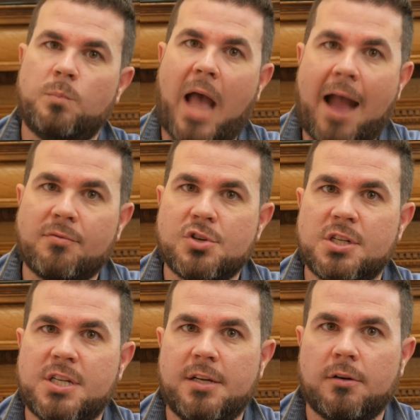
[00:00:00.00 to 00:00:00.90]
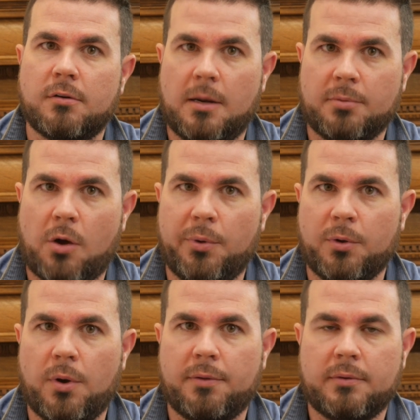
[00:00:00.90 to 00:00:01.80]
Averages here, I'm
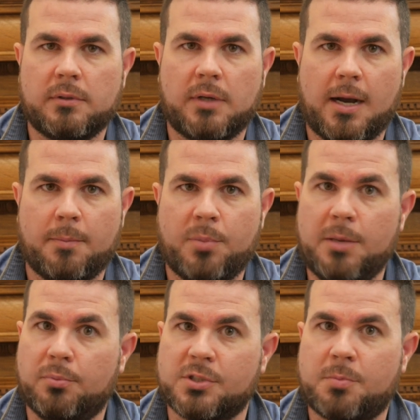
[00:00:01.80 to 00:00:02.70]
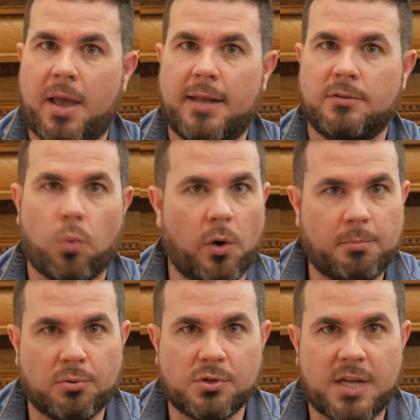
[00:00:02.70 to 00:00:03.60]
going with people spend
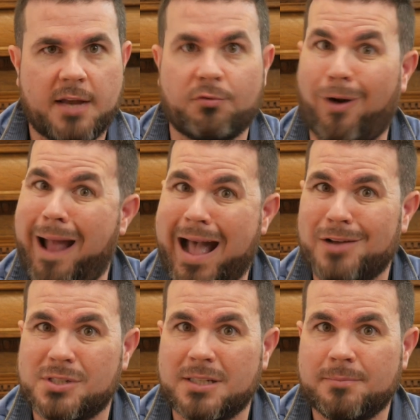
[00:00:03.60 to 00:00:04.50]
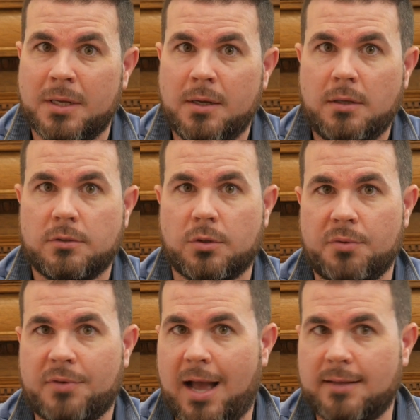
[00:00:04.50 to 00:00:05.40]
20% for housing. So
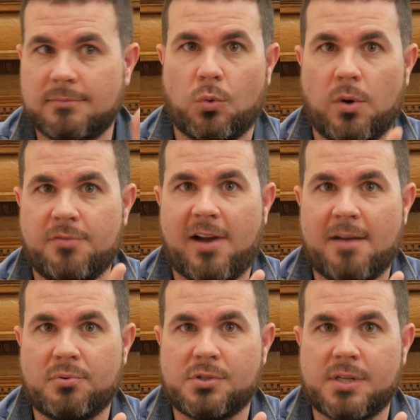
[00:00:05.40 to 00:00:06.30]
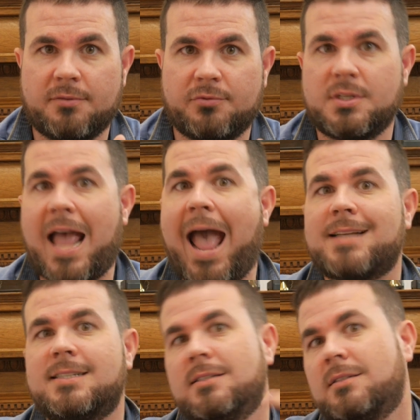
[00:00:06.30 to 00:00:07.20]
we've got 25% for
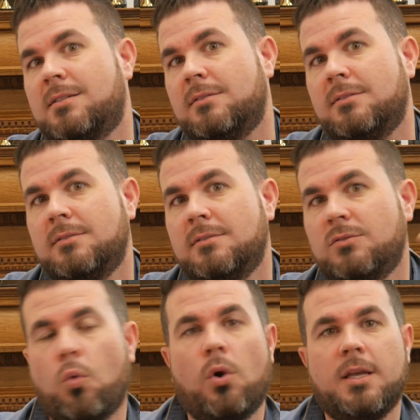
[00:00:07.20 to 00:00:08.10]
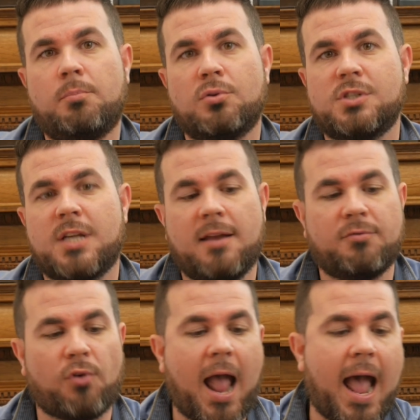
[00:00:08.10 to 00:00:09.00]
taxes, 20%
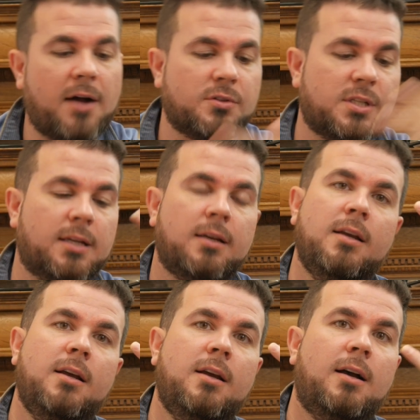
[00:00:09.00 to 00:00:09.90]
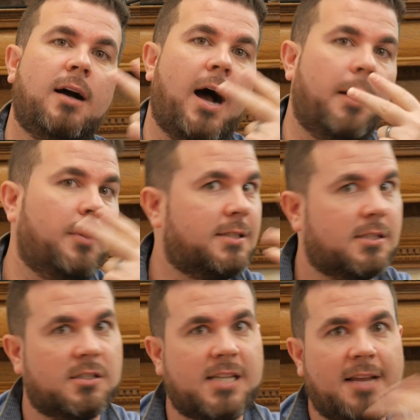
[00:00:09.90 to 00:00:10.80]
for housing. Let's
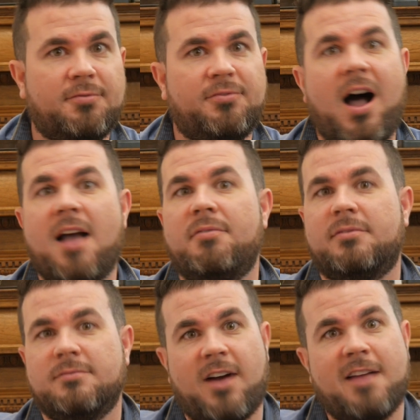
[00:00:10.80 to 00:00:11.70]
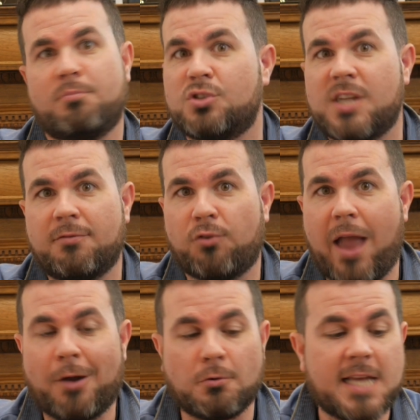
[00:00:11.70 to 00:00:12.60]
just say 5% for
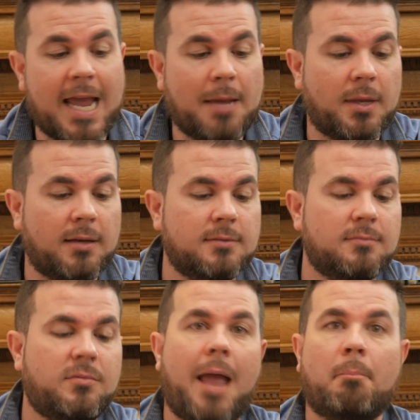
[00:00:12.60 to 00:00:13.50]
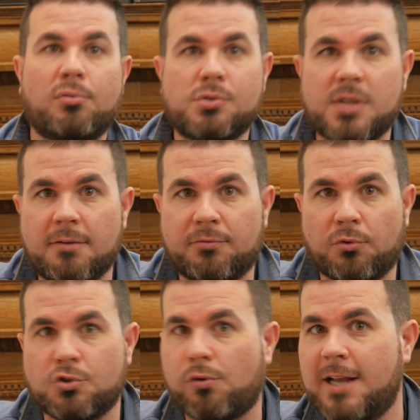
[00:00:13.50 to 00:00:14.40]
entertainment, 10%
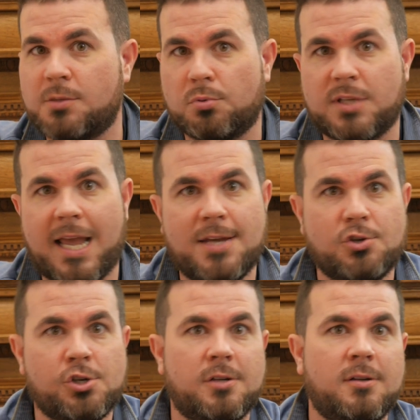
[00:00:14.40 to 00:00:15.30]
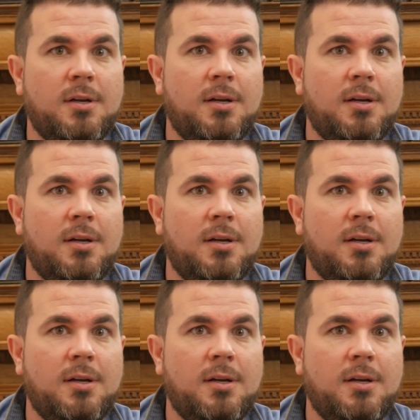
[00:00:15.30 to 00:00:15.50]
for transportation,